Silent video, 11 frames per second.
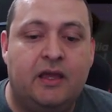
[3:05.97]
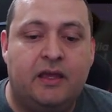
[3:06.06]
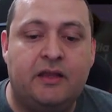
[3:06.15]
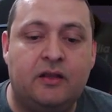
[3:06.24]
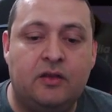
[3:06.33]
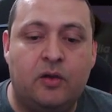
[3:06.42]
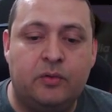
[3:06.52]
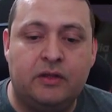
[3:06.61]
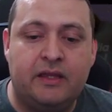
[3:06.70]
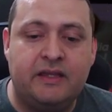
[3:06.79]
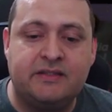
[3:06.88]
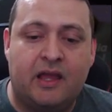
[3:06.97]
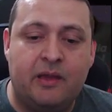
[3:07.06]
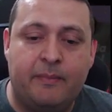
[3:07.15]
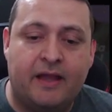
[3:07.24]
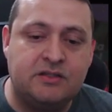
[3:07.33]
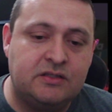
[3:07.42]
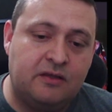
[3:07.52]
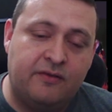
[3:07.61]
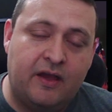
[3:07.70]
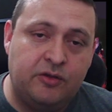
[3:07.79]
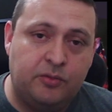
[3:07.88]
in the lower leagues I imagine the
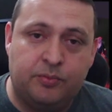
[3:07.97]
value